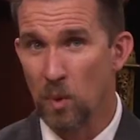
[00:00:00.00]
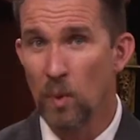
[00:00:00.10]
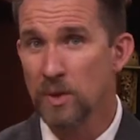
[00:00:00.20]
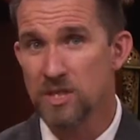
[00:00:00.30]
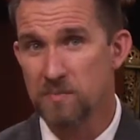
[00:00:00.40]

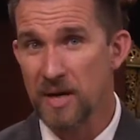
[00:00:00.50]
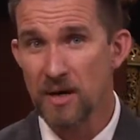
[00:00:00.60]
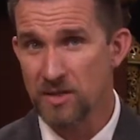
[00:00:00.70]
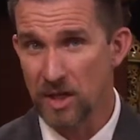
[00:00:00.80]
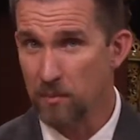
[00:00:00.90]
born
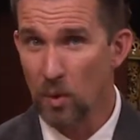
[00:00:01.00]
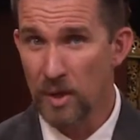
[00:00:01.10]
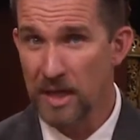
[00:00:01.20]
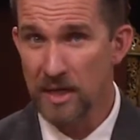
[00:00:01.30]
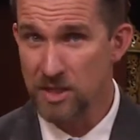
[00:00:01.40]
spiritually,
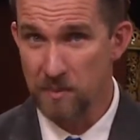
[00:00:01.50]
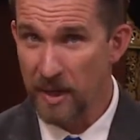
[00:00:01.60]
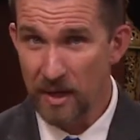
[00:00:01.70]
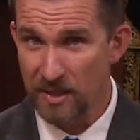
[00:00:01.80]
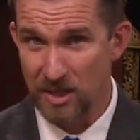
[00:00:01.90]
born again
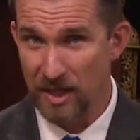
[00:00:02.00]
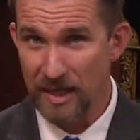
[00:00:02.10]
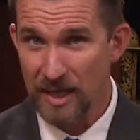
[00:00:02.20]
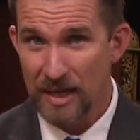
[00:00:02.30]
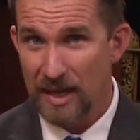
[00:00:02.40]

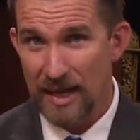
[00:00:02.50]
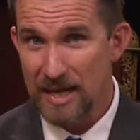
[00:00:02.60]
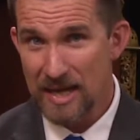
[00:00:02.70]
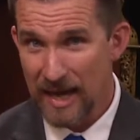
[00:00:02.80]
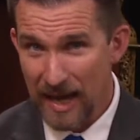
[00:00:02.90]
spiritually,
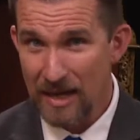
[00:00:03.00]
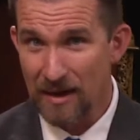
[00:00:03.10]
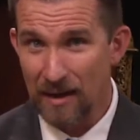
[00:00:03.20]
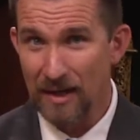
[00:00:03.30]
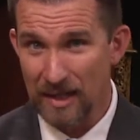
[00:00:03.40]
he
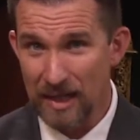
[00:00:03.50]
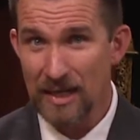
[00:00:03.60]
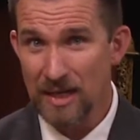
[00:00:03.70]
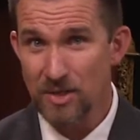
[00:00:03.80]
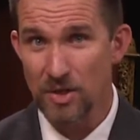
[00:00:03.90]
cannot
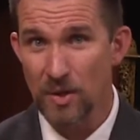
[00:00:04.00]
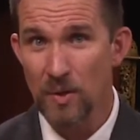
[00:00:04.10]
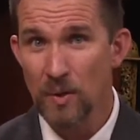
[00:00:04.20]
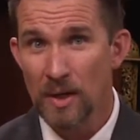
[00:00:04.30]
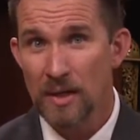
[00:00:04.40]
get
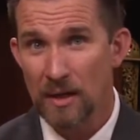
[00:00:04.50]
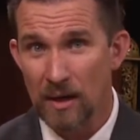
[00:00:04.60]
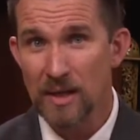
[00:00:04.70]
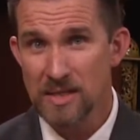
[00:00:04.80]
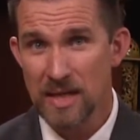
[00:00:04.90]
into
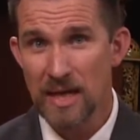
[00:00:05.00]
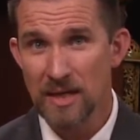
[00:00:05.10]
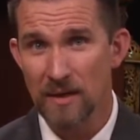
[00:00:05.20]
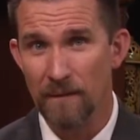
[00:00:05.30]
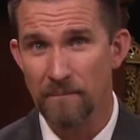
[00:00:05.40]
God's
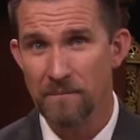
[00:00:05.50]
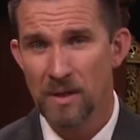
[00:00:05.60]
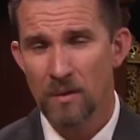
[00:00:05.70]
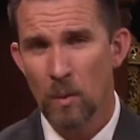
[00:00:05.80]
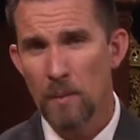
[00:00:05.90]
kingdom.
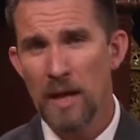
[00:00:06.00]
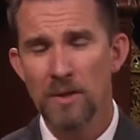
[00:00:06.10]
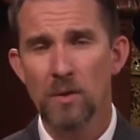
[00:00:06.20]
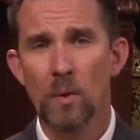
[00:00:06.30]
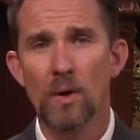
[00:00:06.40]
What
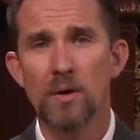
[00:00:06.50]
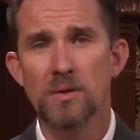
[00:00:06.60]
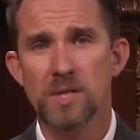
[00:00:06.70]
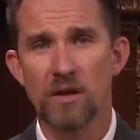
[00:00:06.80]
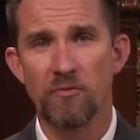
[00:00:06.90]
about the
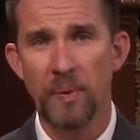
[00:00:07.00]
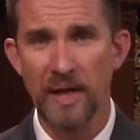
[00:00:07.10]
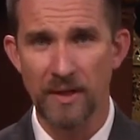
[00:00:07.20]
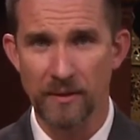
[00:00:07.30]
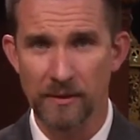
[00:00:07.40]
words of
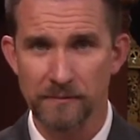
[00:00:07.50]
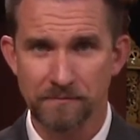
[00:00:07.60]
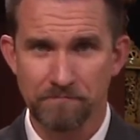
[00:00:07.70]
Peter?